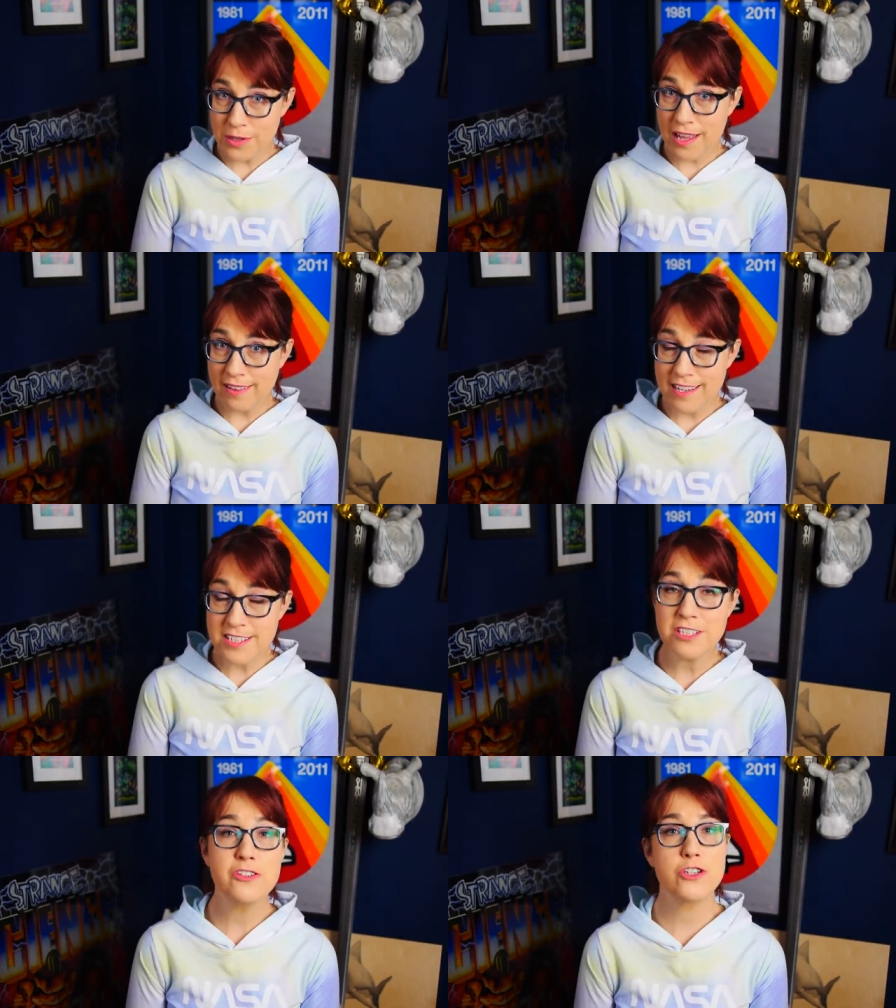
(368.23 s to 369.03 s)
on that
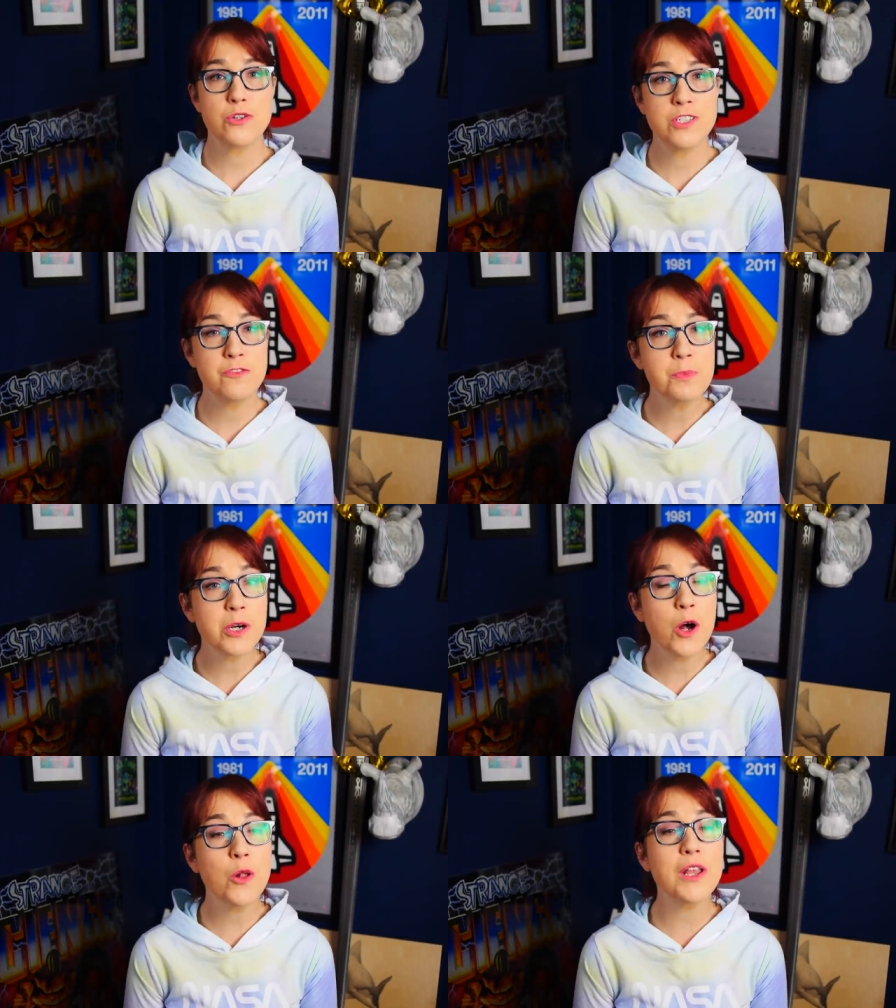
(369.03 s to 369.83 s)
list, Joseph
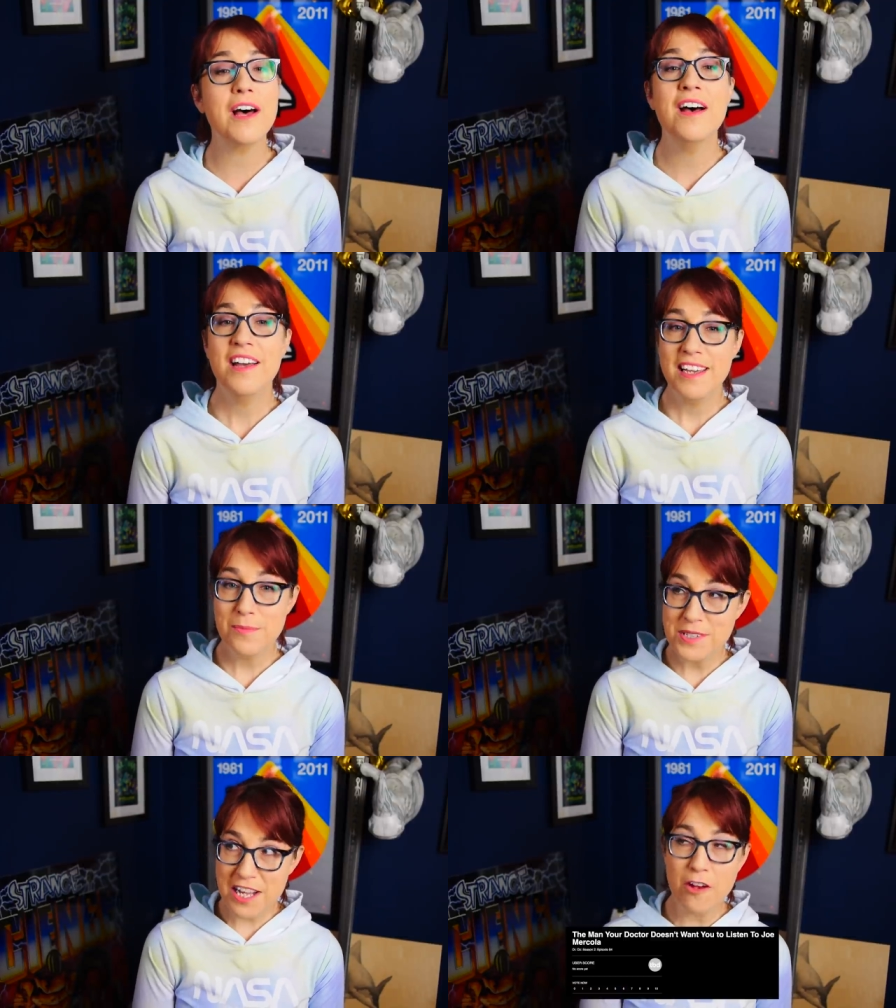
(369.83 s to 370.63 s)
Mercola,
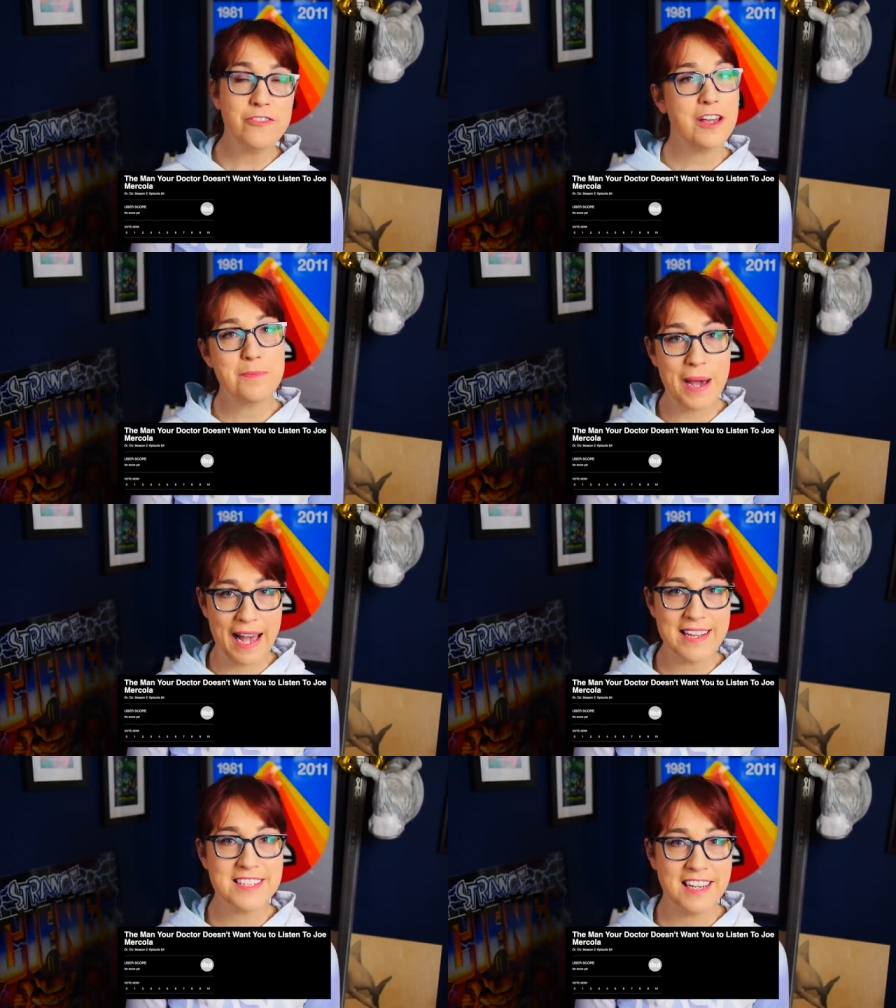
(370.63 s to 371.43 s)
himself a
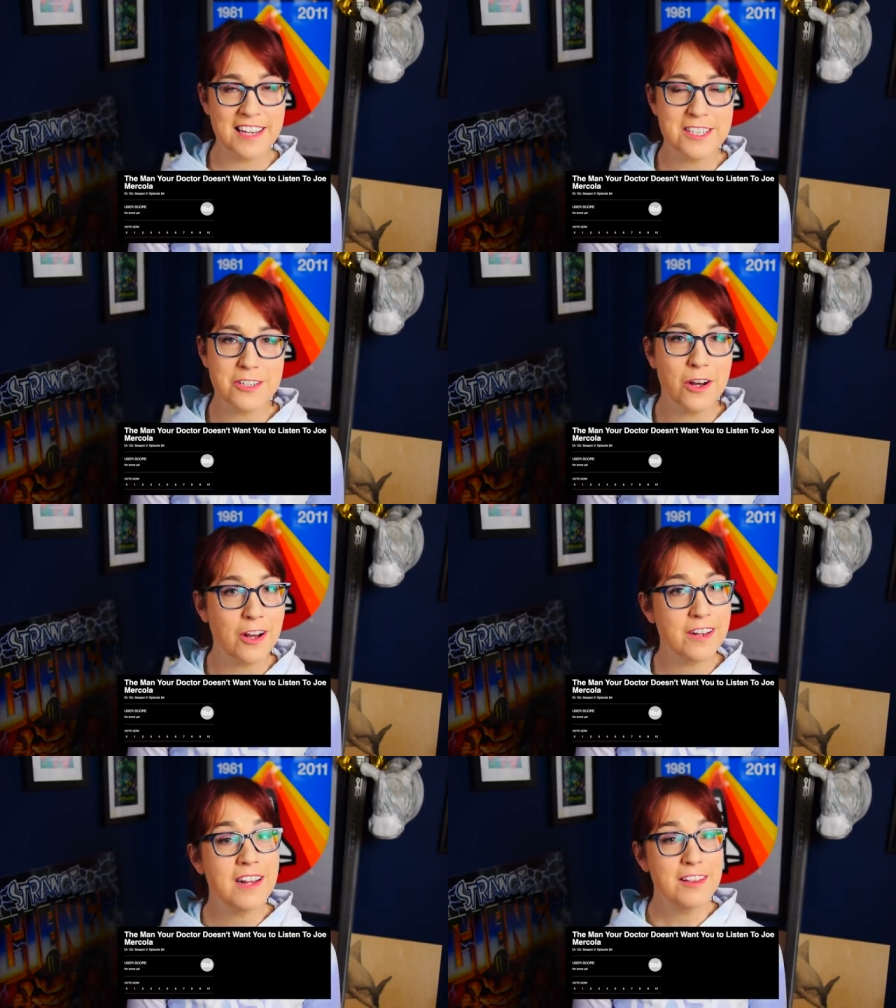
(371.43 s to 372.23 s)
past guest
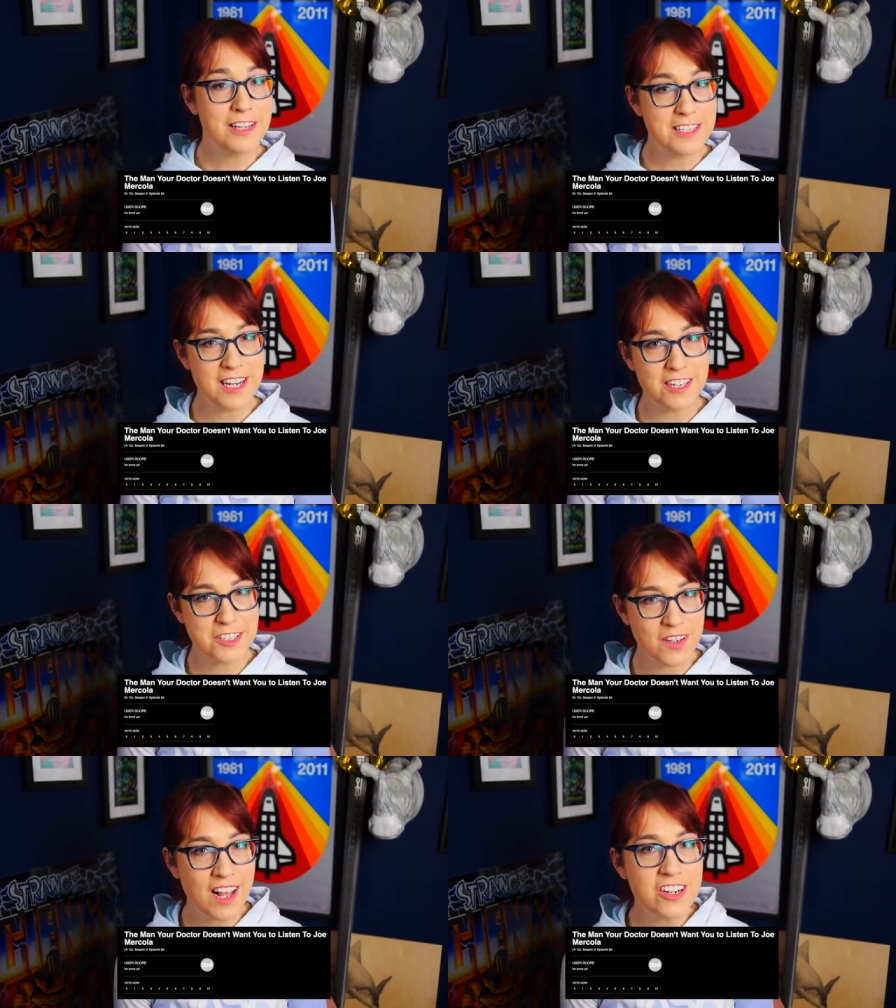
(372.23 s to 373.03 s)
on The
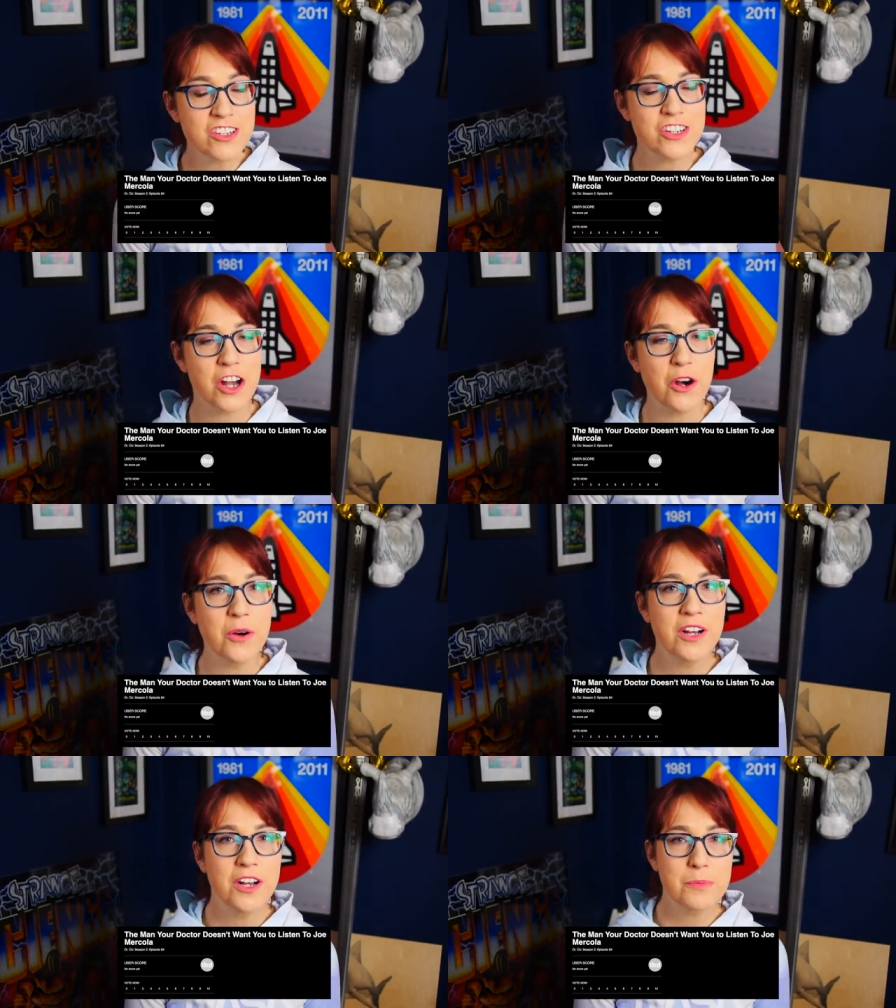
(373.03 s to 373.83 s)
Dr. Oz Show.